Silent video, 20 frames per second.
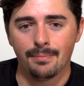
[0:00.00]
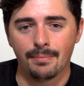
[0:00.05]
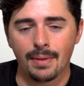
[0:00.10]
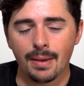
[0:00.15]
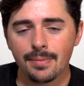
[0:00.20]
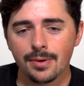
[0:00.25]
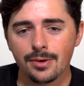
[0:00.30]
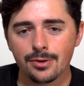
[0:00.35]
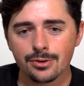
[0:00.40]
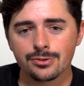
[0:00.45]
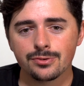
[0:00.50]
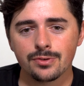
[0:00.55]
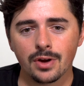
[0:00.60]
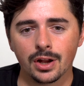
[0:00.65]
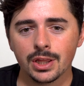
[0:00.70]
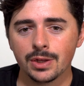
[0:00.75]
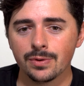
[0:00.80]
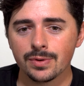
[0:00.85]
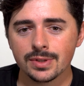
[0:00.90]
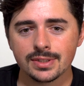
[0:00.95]
Maybe you're
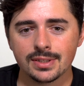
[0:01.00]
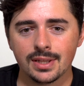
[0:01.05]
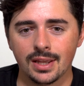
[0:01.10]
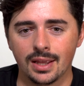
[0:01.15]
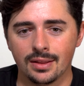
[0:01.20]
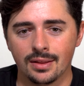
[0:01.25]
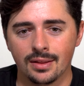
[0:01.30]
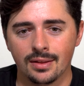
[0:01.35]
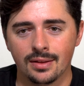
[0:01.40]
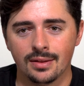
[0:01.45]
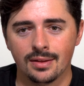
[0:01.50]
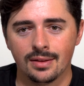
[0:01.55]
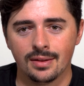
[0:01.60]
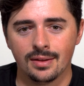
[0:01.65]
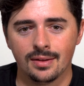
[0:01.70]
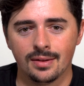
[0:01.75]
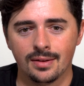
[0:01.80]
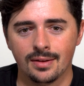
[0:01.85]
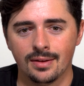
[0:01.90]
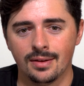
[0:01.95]
struggling with sin.
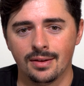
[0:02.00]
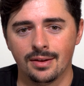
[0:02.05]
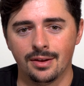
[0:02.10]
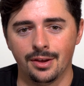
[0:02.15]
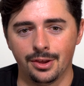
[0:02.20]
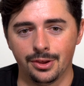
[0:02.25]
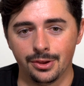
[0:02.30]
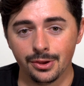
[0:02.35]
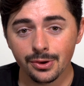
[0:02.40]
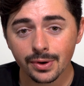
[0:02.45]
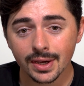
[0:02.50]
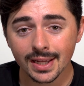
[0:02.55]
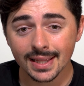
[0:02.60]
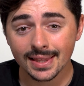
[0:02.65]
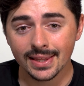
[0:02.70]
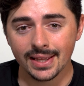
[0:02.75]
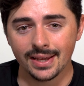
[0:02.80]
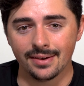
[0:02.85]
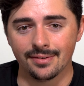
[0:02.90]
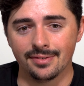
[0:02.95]
You
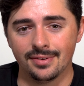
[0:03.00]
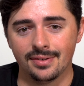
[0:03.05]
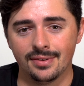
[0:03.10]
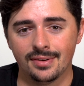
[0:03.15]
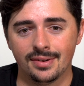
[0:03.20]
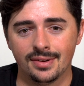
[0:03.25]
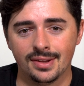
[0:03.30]
can live.